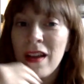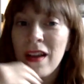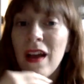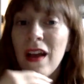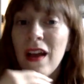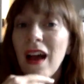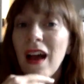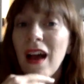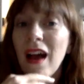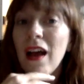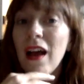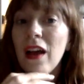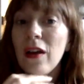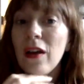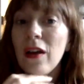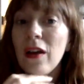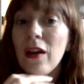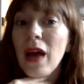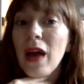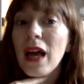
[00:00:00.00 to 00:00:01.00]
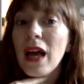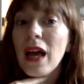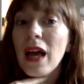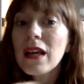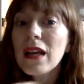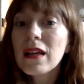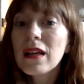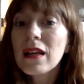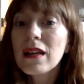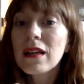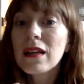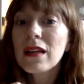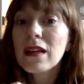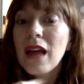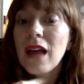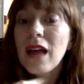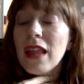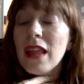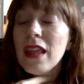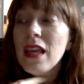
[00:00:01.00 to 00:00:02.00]

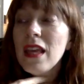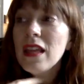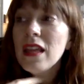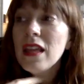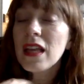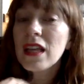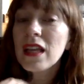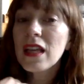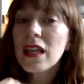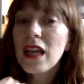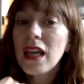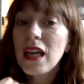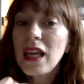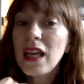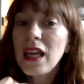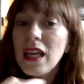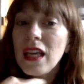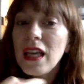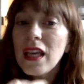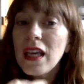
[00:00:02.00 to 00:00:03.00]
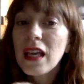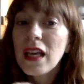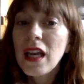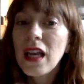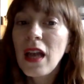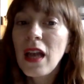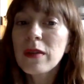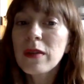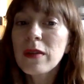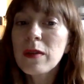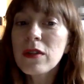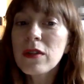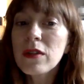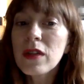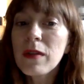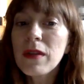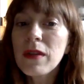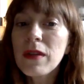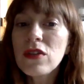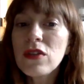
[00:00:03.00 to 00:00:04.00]
I think that and now
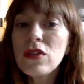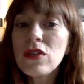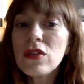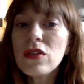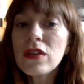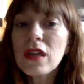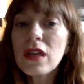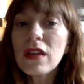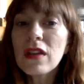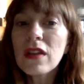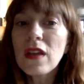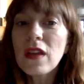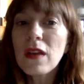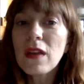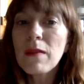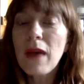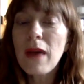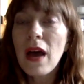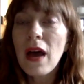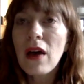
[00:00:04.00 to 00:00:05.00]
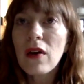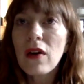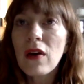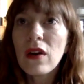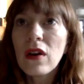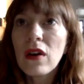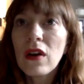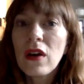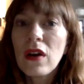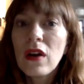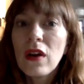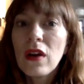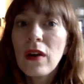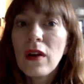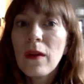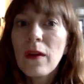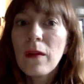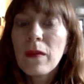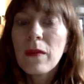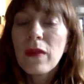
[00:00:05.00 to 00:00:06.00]
especially, I mean, you just got to think about
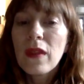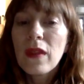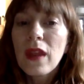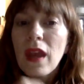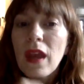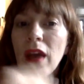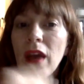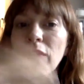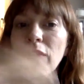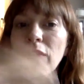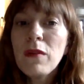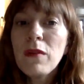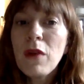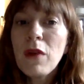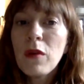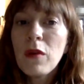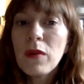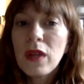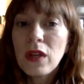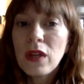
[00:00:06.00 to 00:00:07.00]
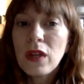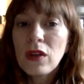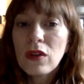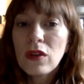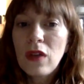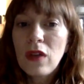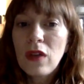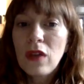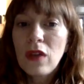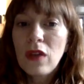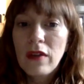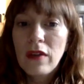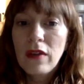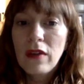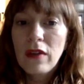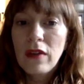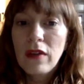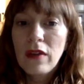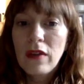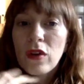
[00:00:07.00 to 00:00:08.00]
every moment in your life
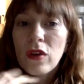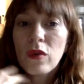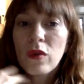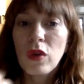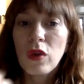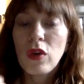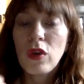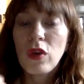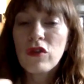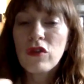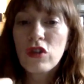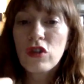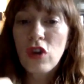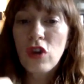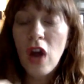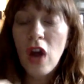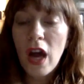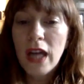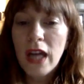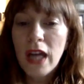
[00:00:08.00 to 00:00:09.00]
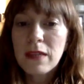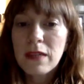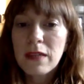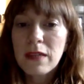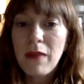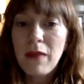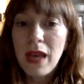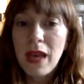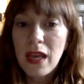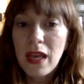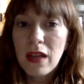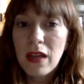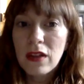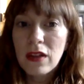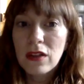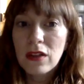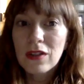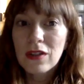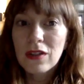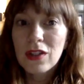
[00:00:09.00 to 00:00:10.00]
where you've tried to
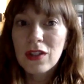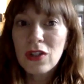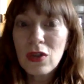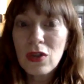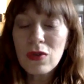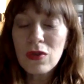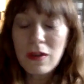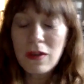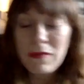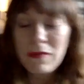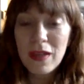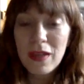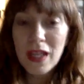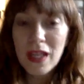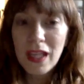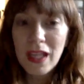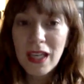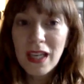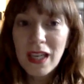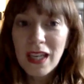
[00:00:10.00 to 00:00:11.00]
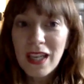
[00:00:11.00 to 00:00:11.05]
do something